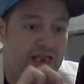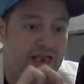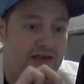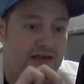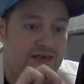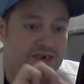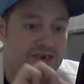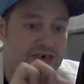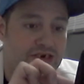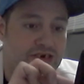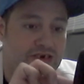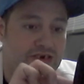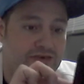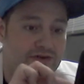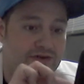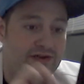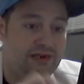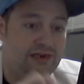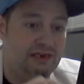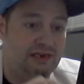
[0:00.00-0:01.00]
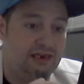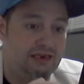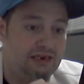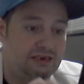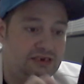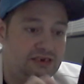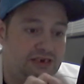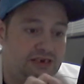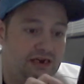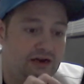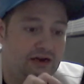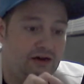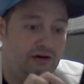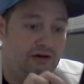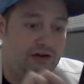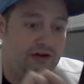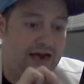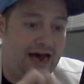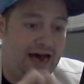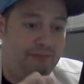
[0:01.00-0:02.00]
Let's just do it. So
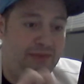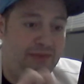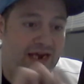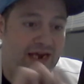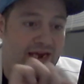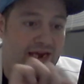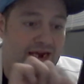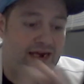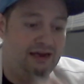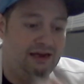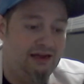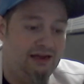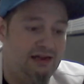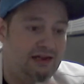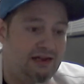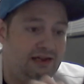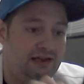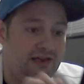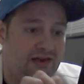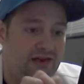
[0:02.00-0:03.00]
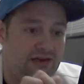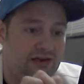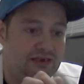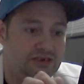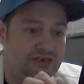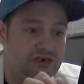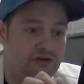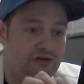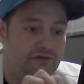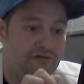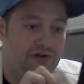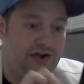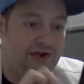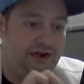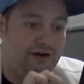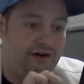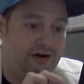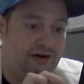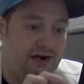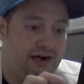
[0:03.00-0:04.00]
copy. Let's go over
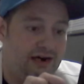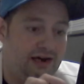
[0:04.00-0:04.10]
here.